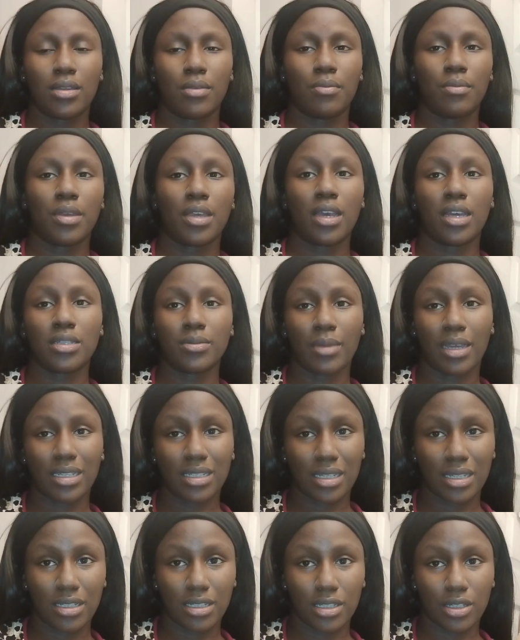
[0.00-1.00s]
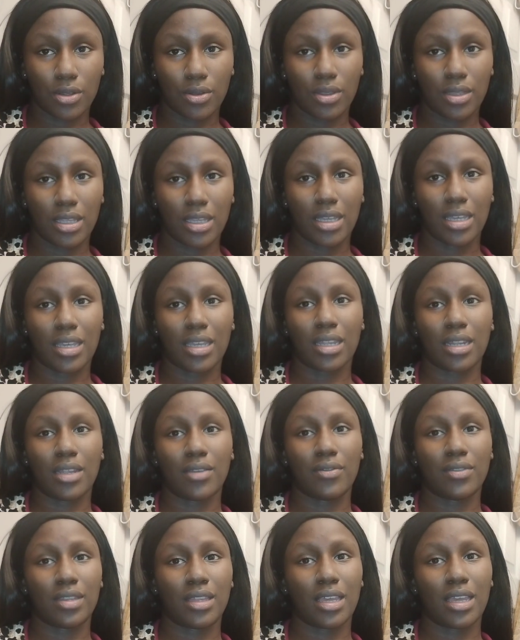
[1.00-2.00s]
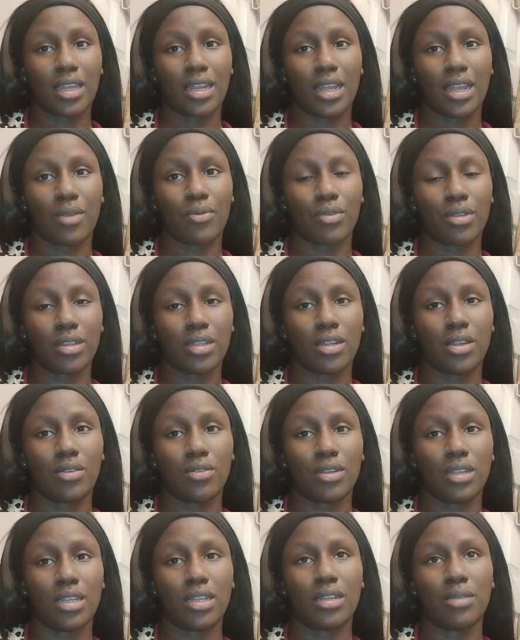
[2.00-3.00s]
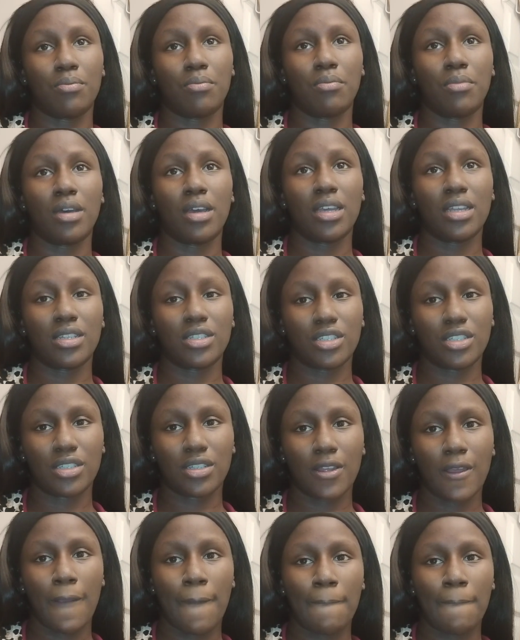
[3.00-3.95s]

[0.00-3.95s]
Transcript: because my skin is so thick and everything, and I really don't need much